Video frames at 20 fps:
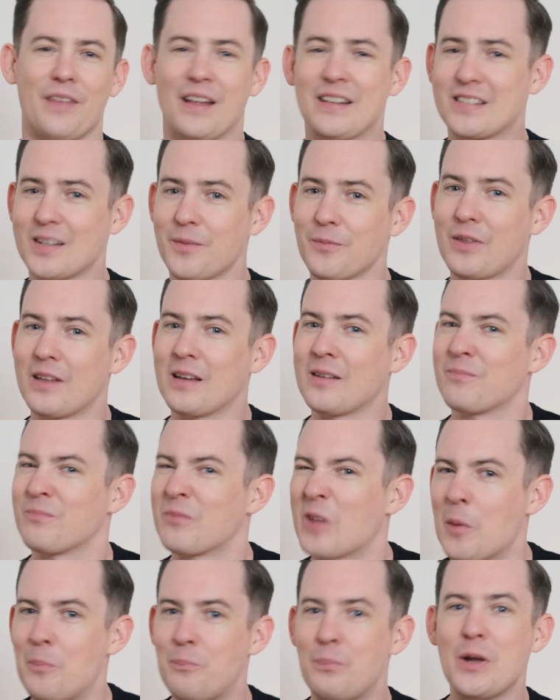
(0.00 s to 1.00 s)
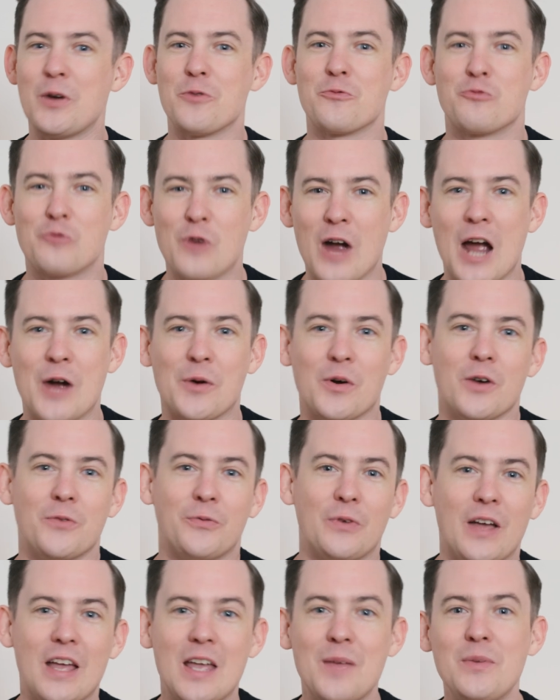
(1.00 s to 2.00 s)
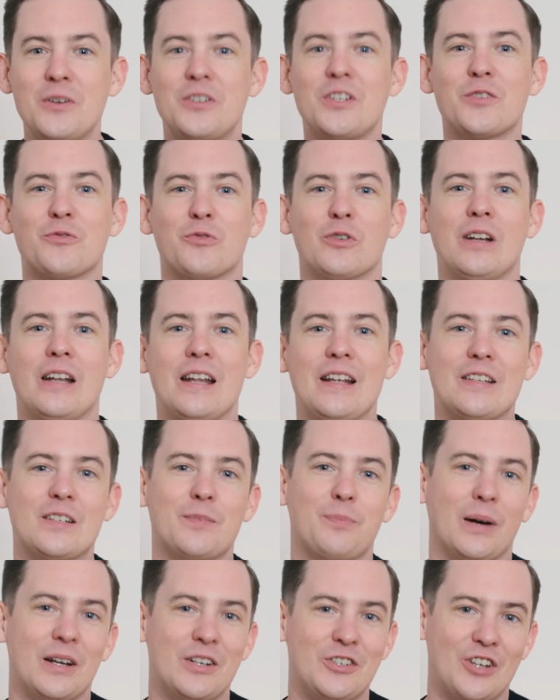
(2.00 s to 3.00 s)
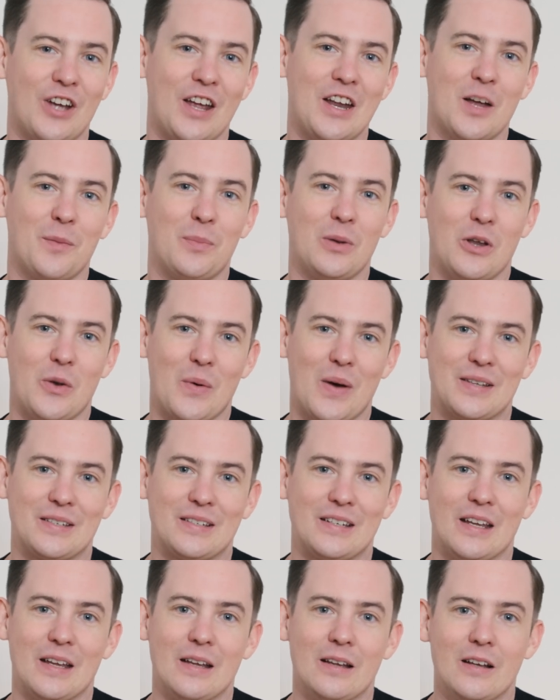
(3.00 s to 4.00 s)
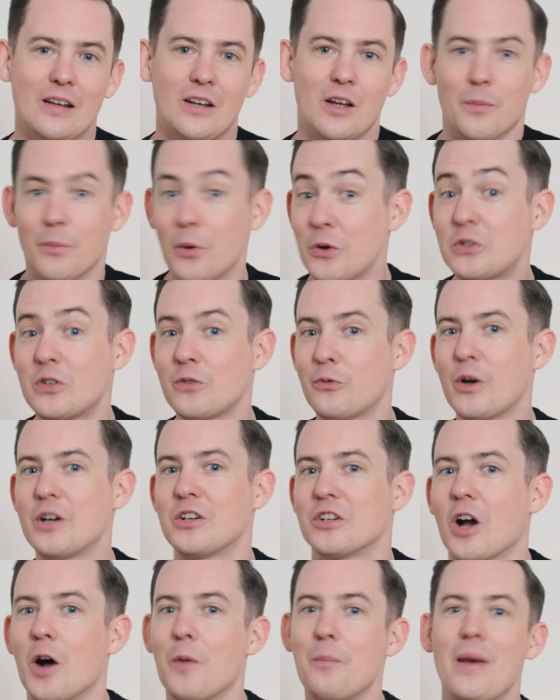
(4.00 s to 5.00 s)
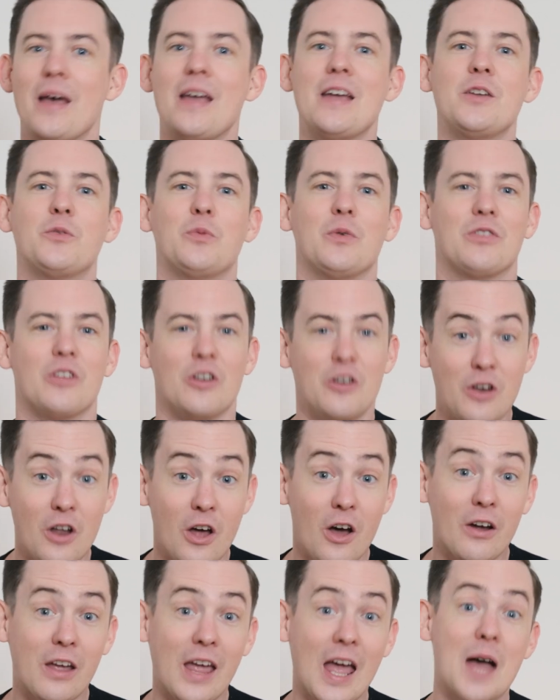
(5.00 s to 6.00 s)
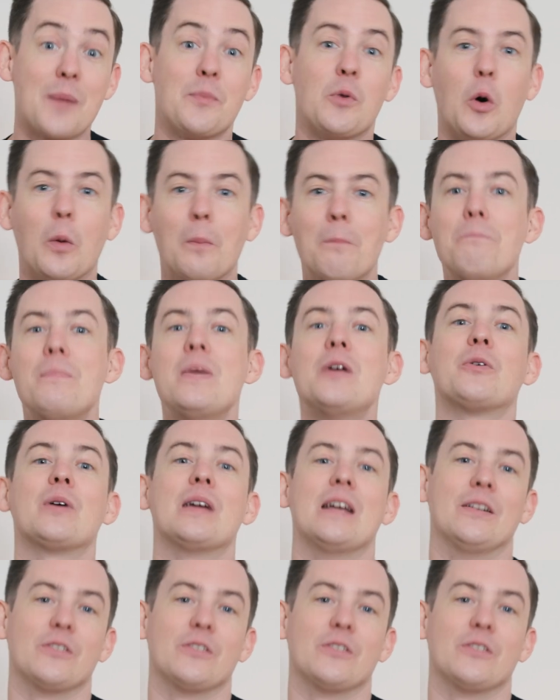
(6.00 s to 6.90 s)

That's something a bit rarer for images released by JWST, most of which are made with the NIRCam or MIRI